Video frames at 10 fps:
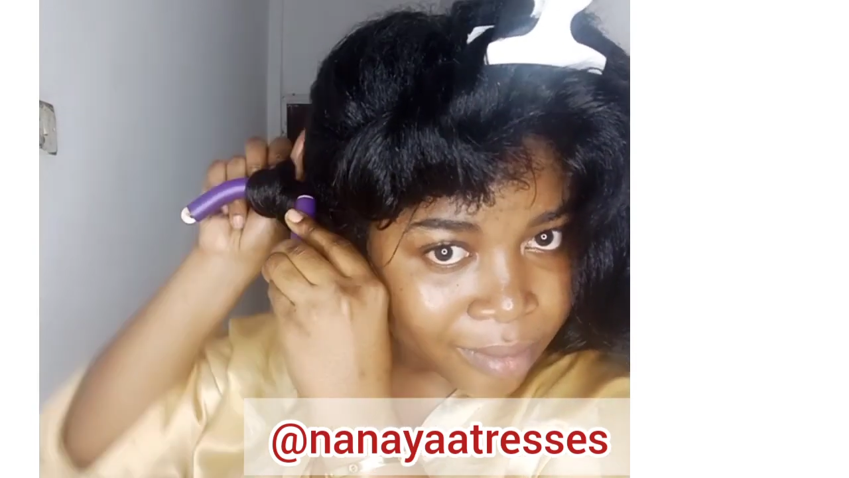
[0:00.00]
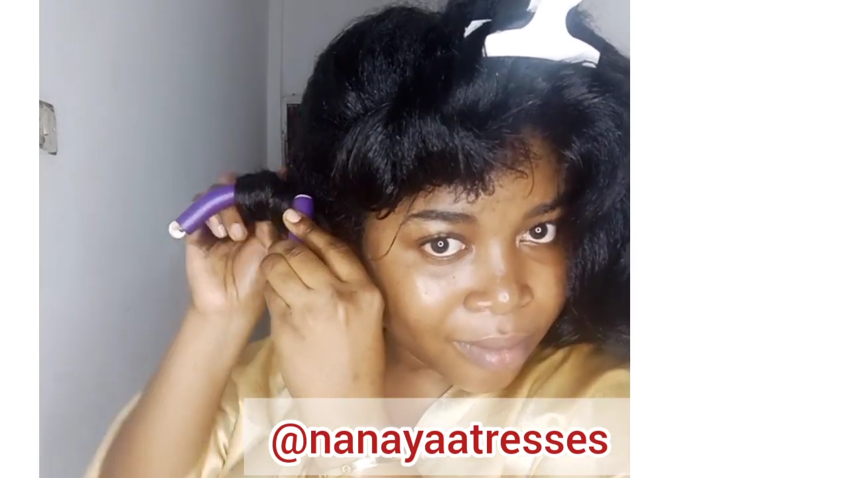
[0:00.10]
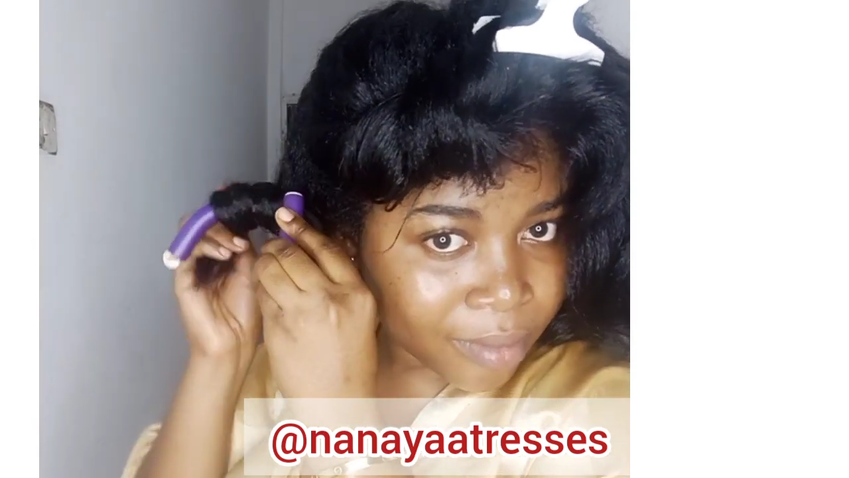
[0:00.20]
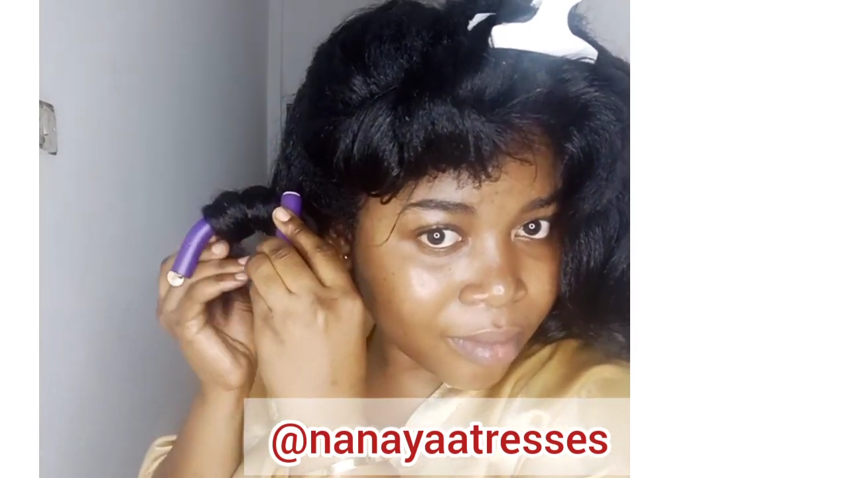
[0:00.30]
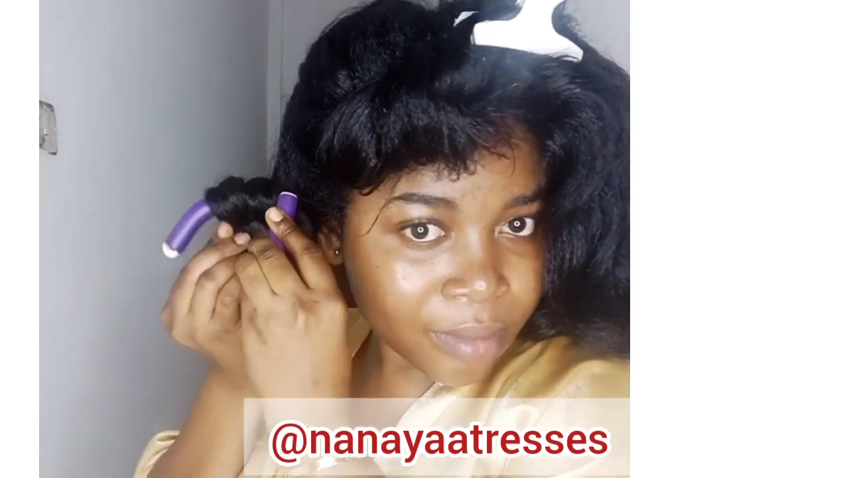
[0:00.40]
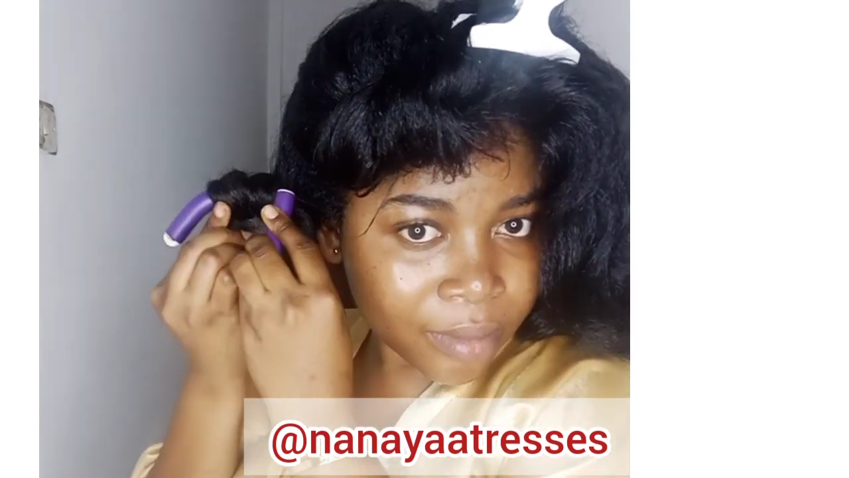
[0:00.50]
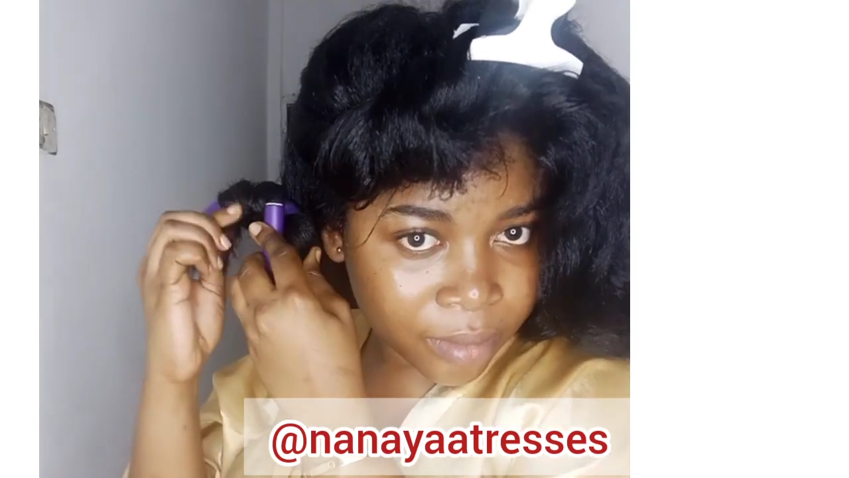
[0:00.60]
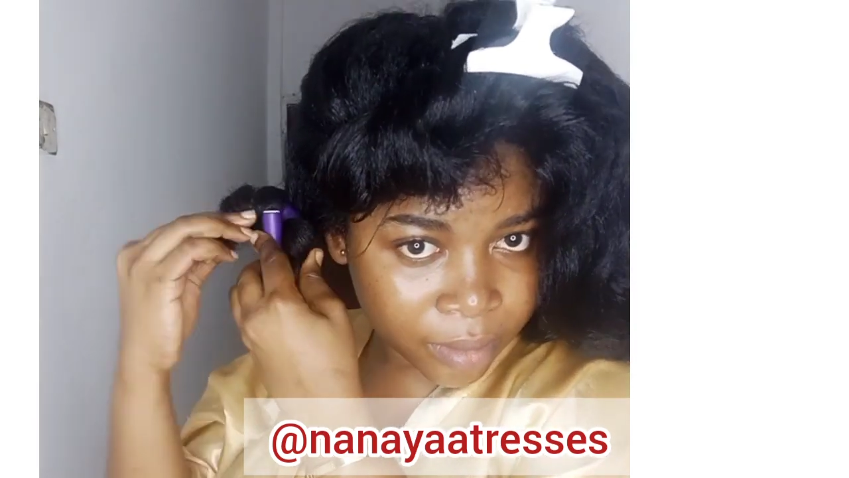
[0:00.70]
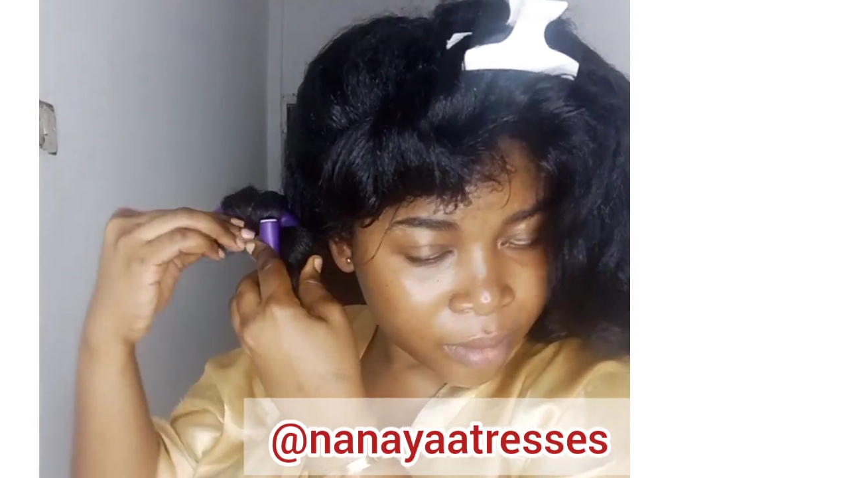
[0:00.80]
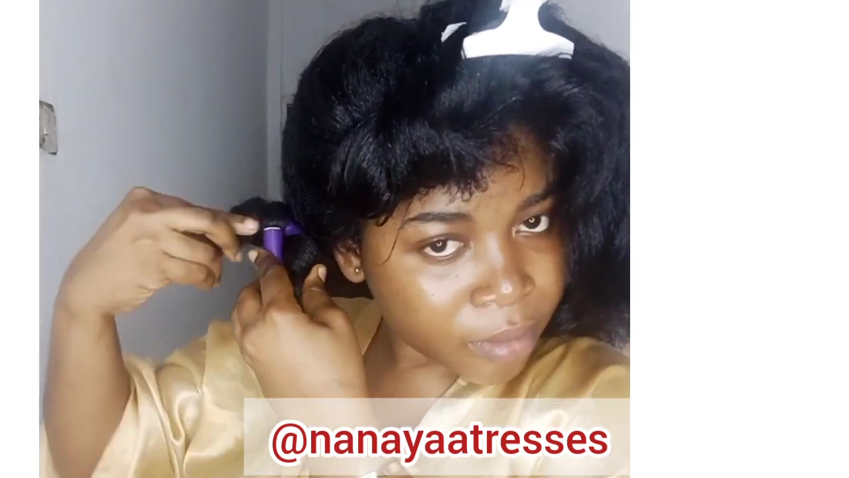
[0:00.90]
right
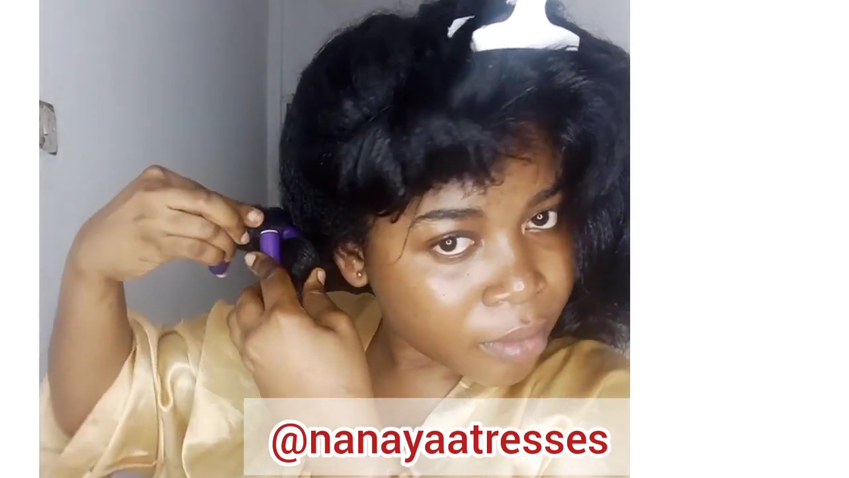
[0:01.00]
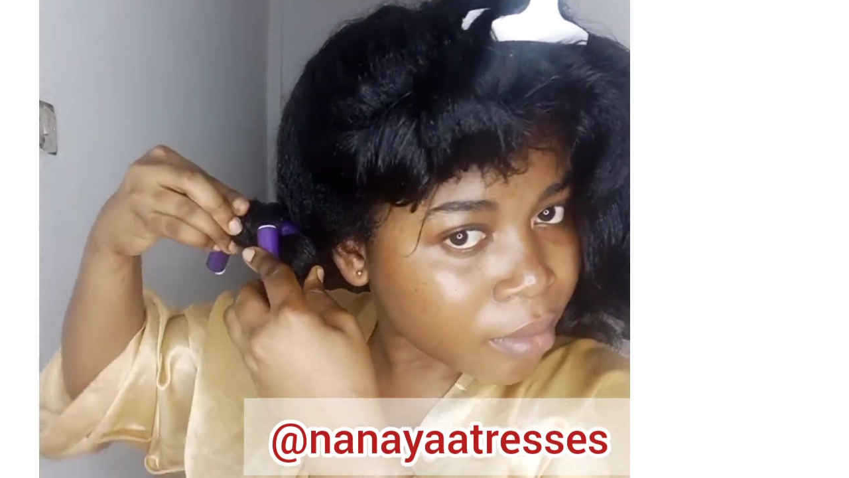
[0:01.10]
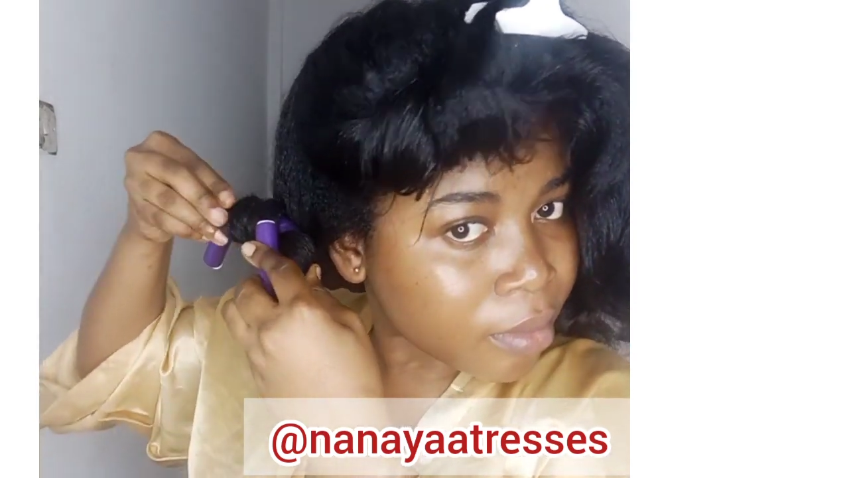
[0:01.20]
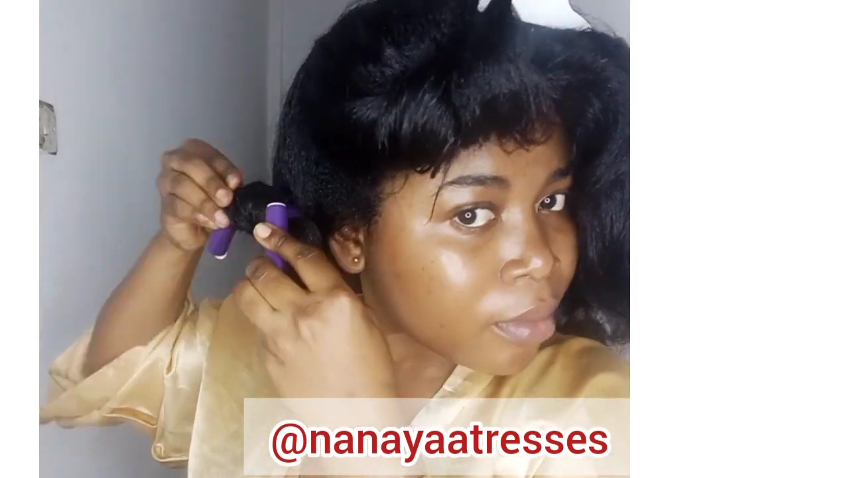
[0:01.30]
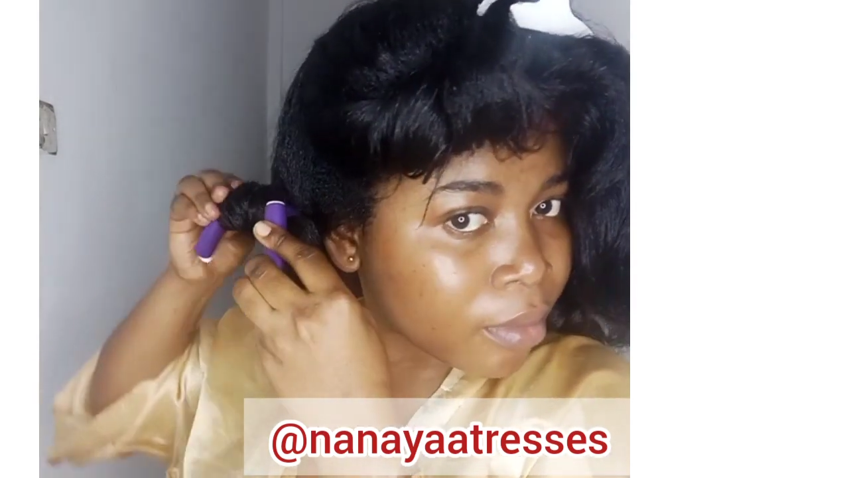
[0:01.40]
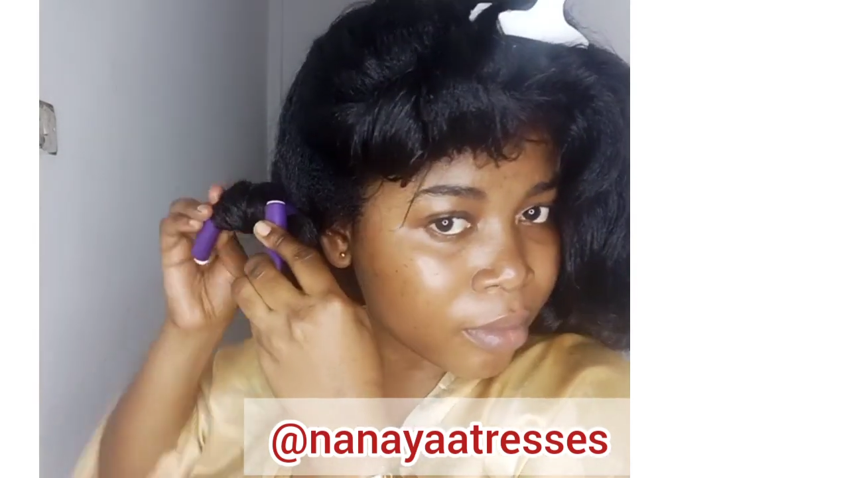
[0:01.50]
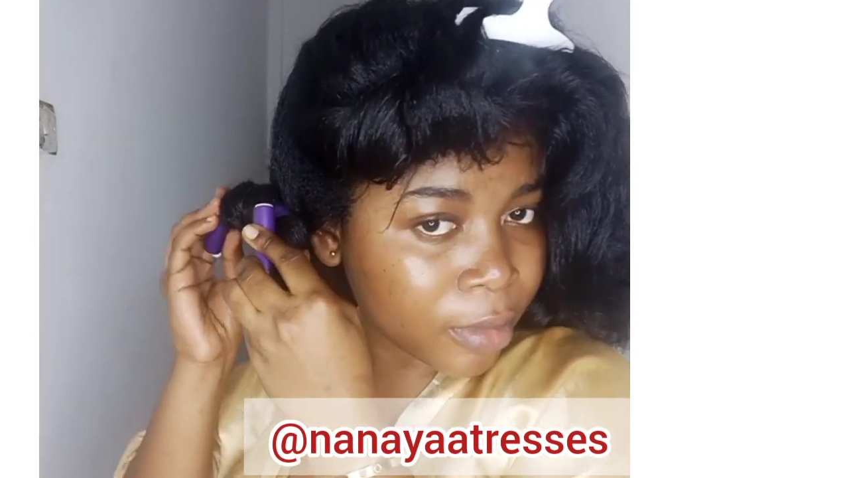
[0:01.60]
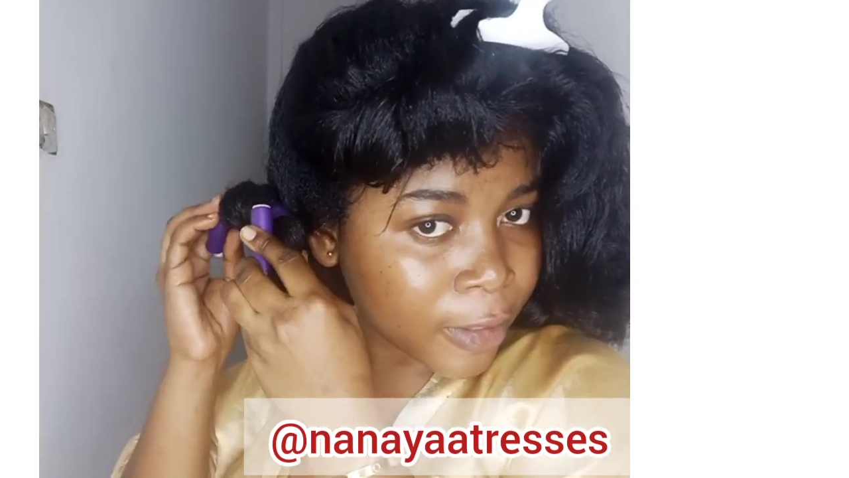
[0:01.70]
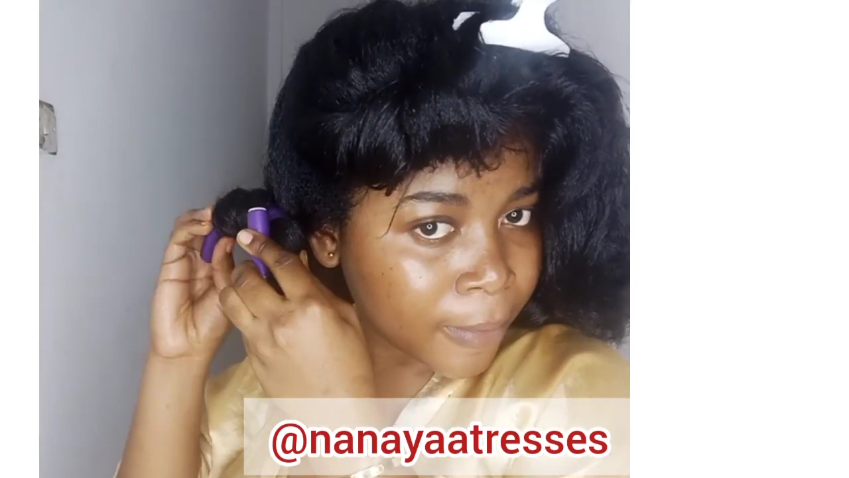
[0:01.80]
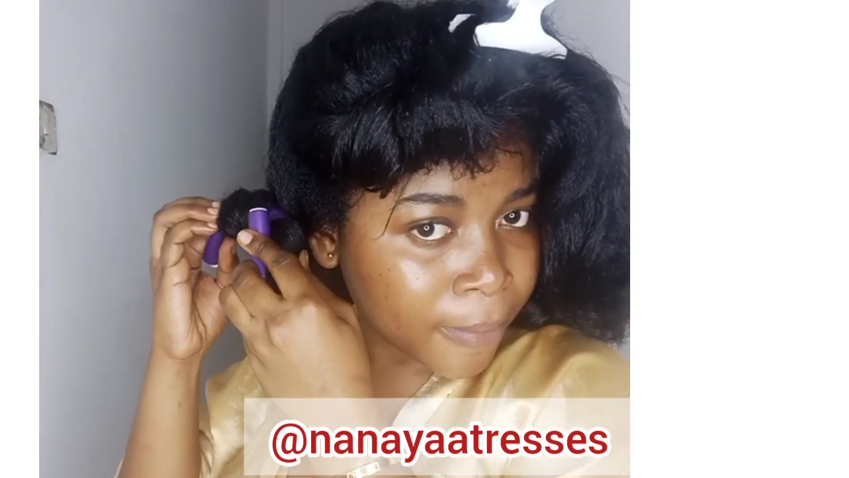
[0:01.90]
bottom side
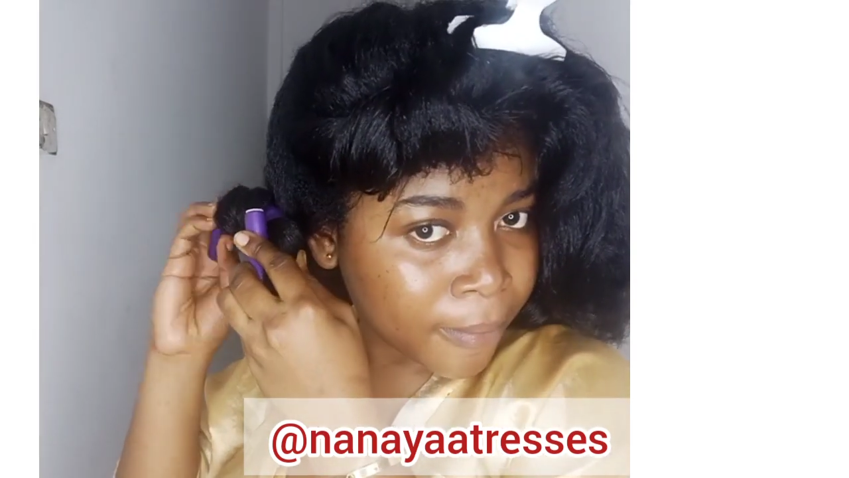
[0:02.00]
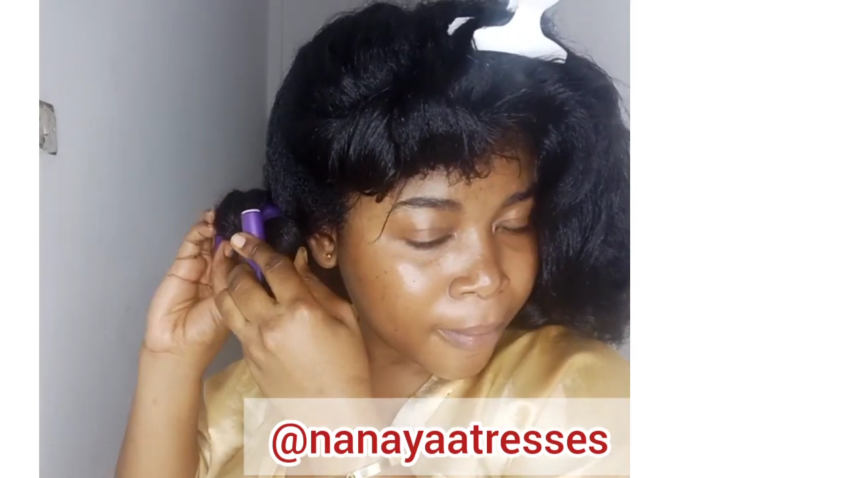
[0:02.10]
first,